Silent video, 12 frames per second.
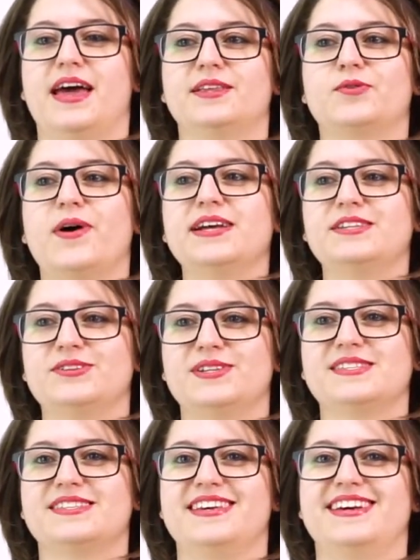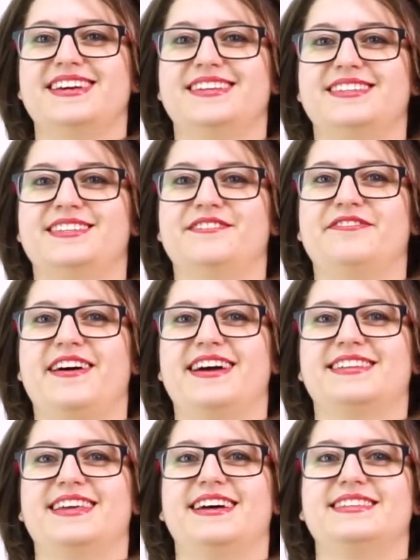And quite honestly, the
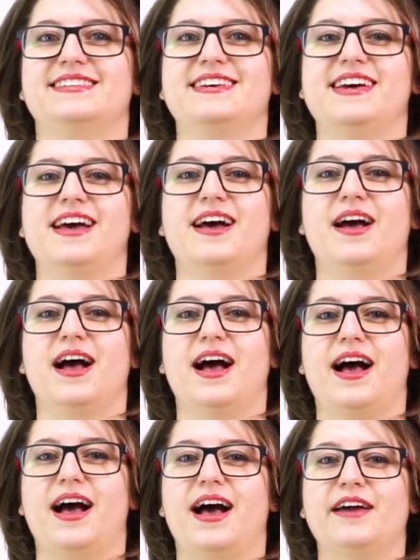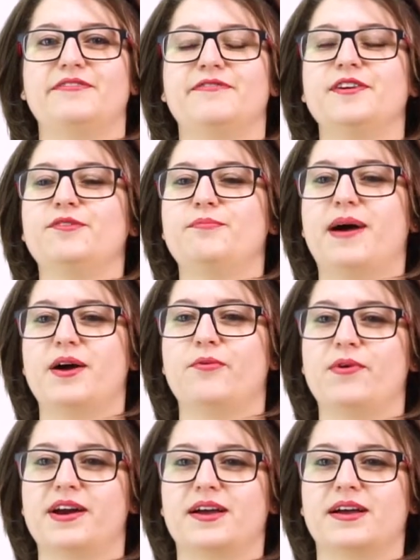fact that I feel my
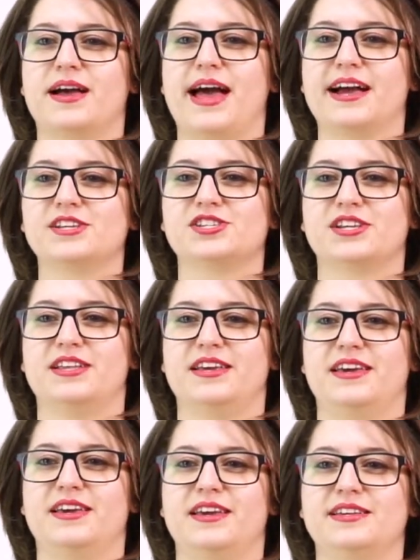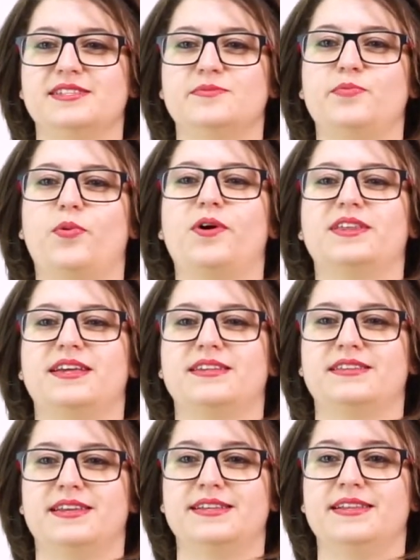work actually is
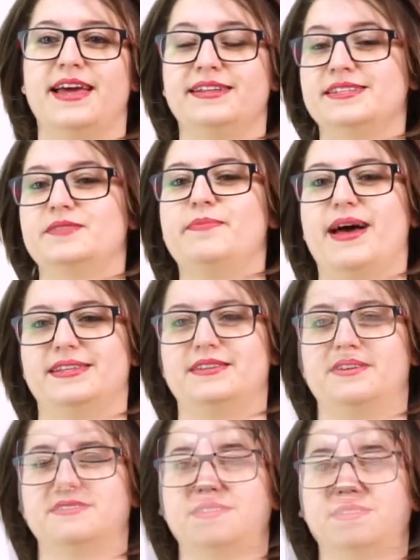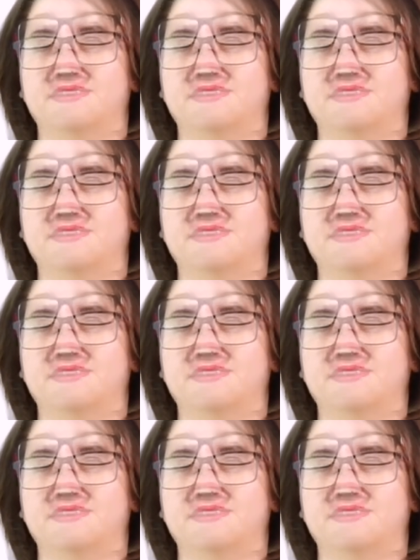important and it matters.